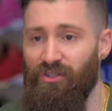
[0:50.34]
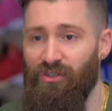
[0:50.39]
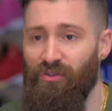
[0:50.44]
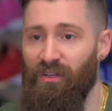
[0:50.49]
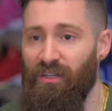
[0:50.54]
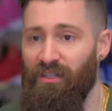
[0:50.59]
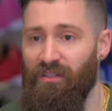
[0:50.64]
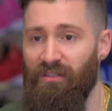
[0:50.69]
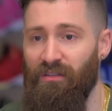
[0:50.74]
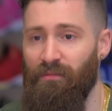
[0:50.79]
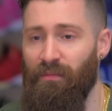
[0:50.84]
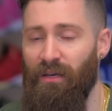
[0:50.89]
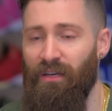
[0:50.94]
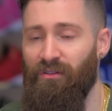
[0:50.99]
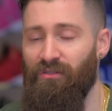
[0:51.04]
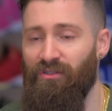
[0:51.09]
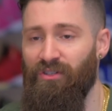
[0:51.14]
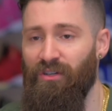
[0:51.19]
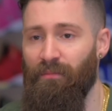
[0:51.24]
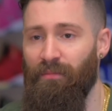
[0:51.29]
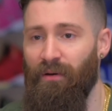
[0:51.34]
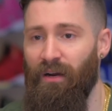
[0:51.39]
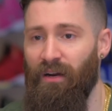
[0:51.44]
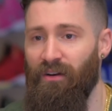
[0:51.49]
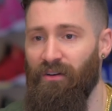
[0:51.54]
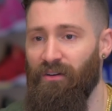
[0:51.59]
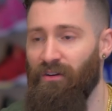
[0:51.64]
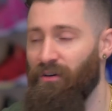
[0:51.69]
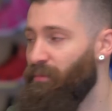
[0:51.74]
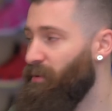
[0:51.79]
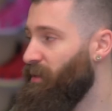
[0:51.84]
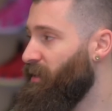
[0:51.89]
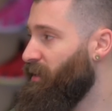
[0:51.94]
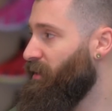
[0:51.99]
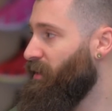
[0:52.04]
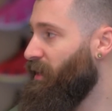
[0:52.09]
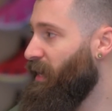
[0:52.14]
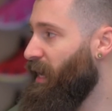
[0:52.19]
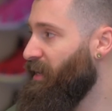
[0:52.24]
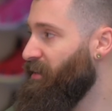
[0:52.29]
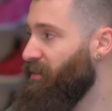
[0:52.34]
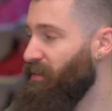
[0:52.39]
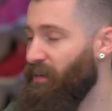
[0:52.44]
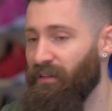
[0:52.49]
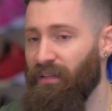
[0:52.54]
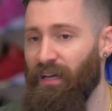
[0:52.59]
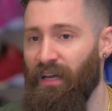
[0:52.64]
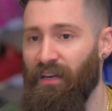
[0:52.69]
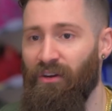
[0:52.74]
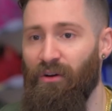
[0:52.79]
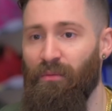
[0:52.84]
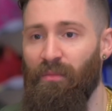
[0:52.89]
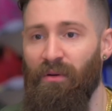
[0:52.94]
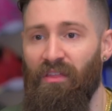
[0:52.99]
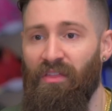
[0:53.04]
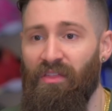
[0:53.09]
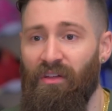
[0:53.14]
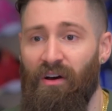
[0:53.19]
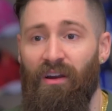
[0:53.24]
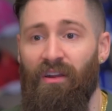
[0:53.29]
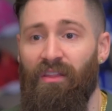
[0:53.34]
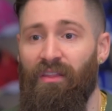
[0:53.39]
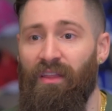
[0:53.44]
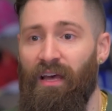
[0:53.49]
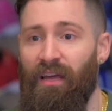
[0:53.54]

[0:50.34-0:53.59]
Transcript: shoe to instantly make you jump higher, nobody had done that, nobody thought of